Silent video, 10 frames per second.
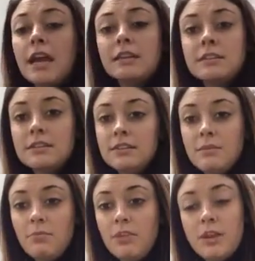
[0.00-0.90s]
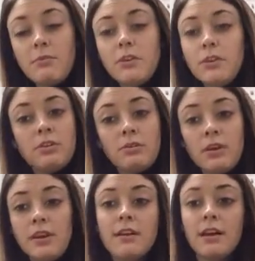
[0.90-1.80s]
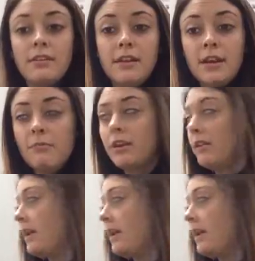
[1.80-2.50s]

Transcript: It's the same thing when you're doing it on the number